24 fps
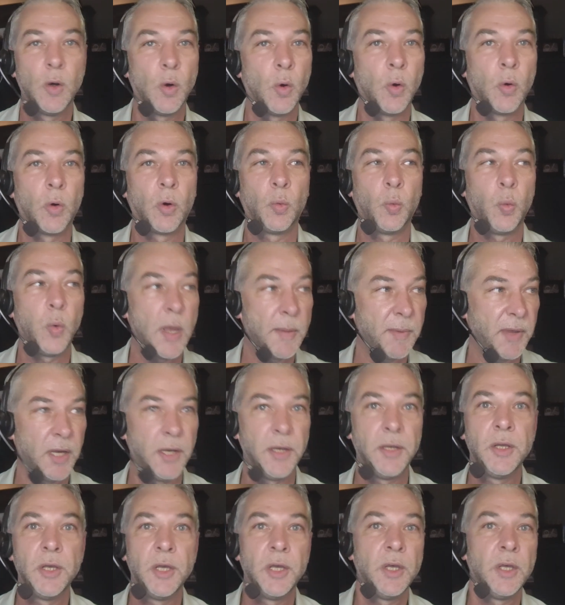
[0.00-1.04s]
or
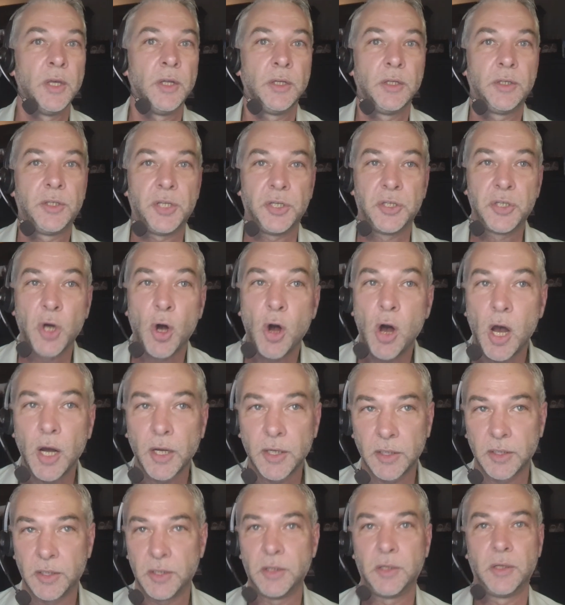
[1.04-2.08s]
women to
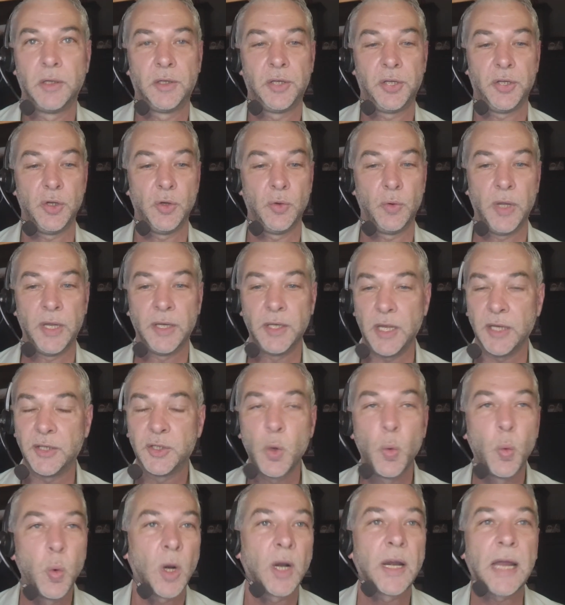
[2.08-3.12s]
talk to and
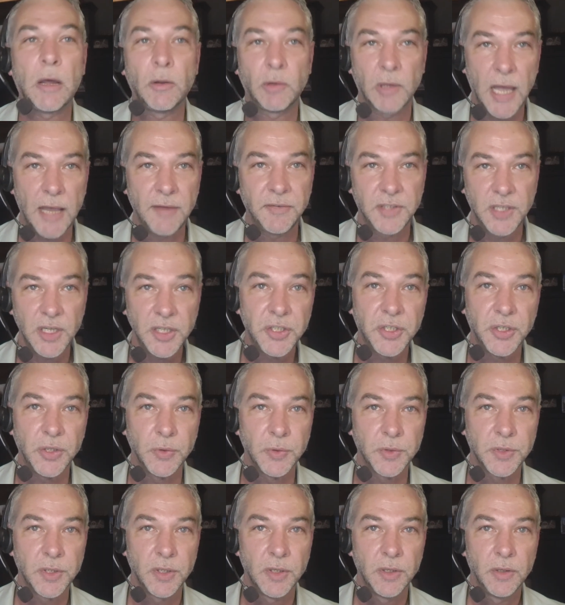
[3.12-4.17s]
to work out life's
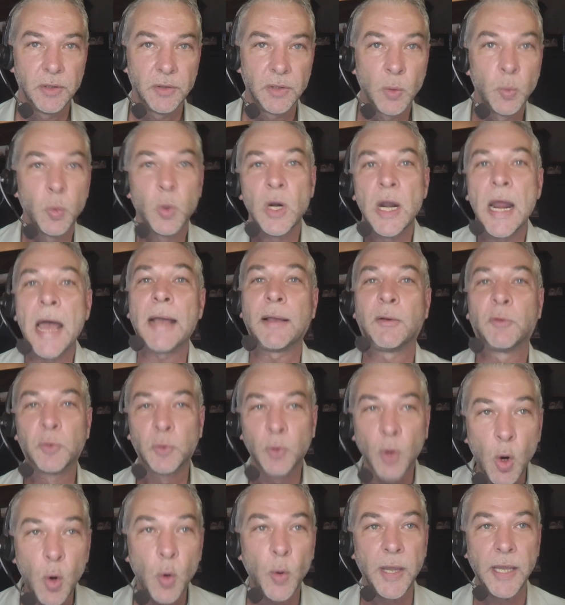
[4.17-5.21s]
issues, then we're not
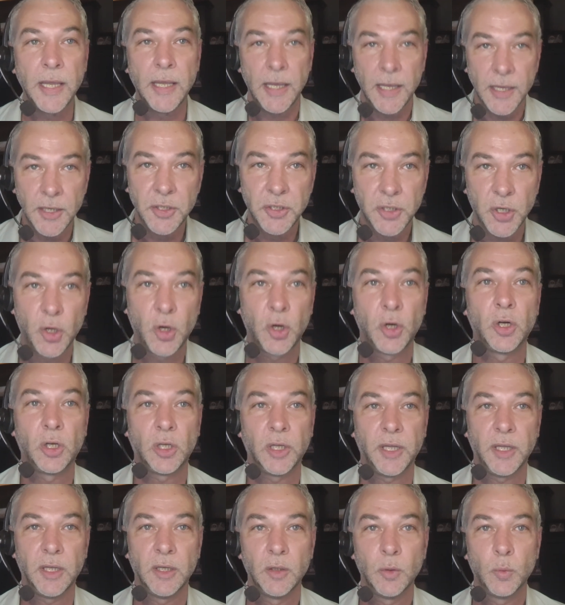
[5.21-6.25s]
growing
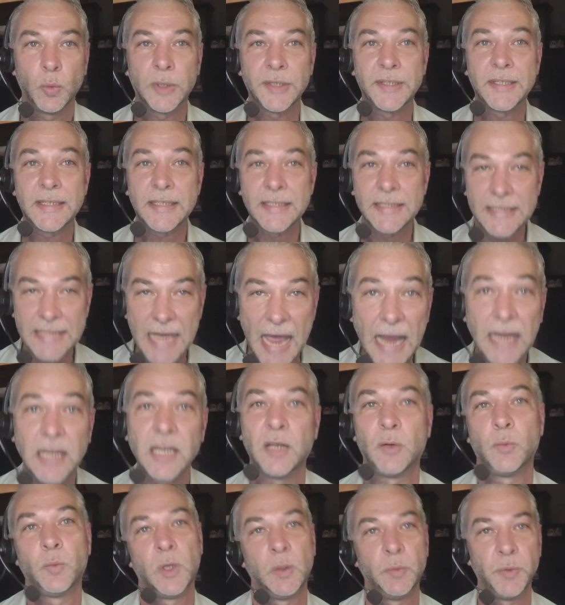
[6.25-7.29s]
internally. We're
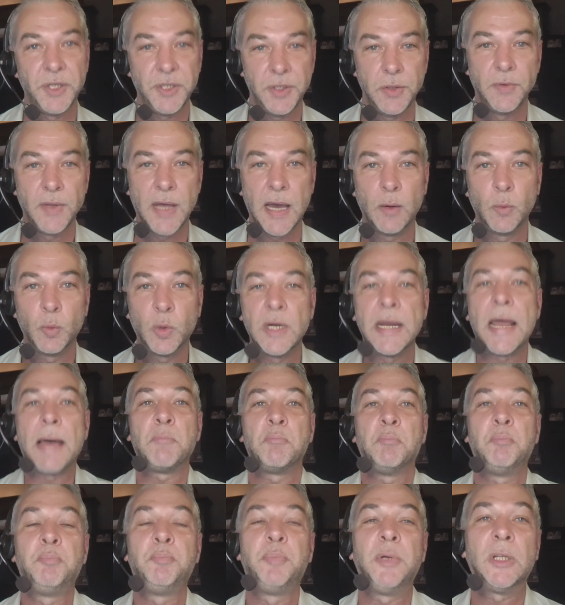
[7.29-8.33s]
stagnant when we do that. We're
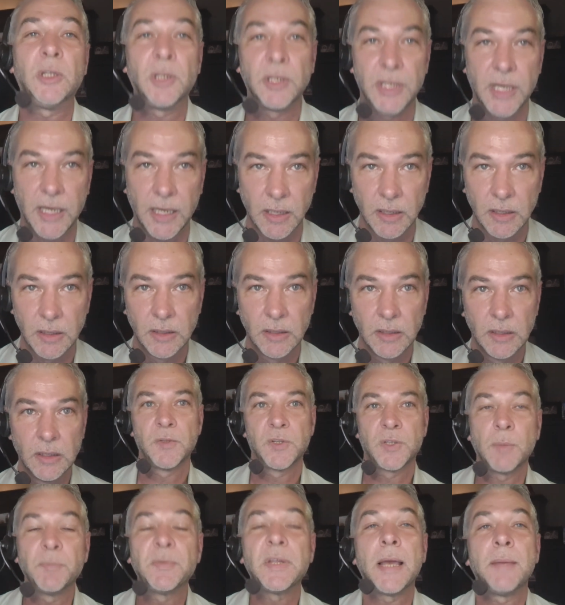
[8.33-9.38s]
not building.
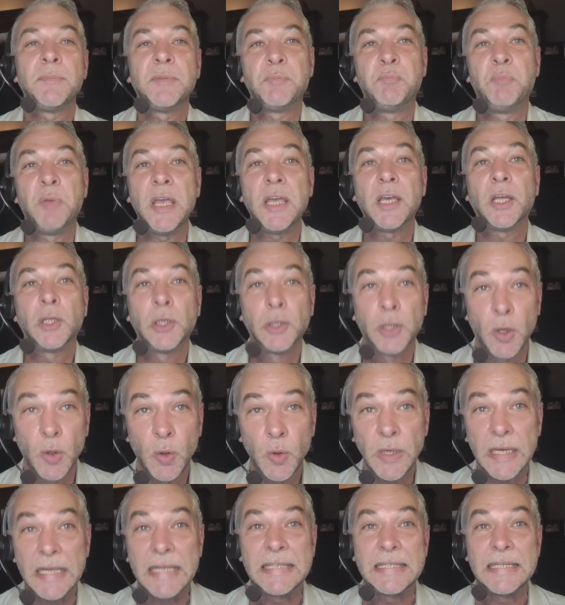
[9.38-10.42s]
Sometimes being
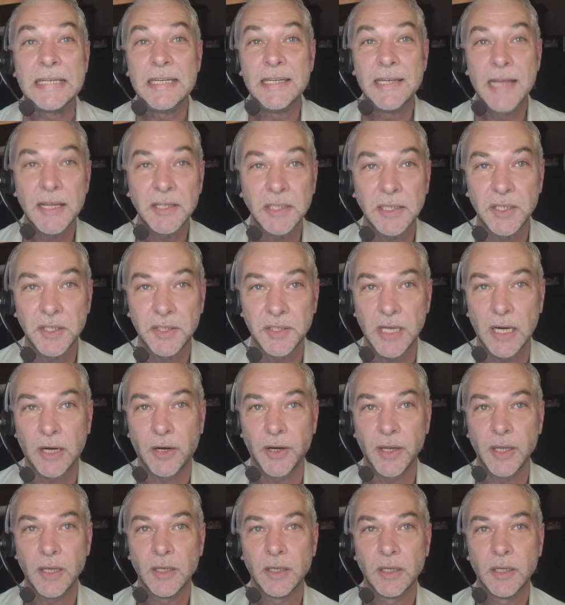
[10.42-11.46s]
alone is
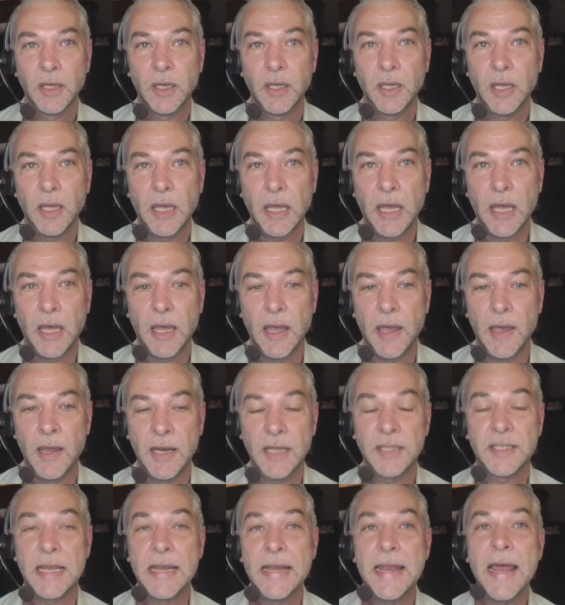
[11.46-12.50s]
necessary, and it's a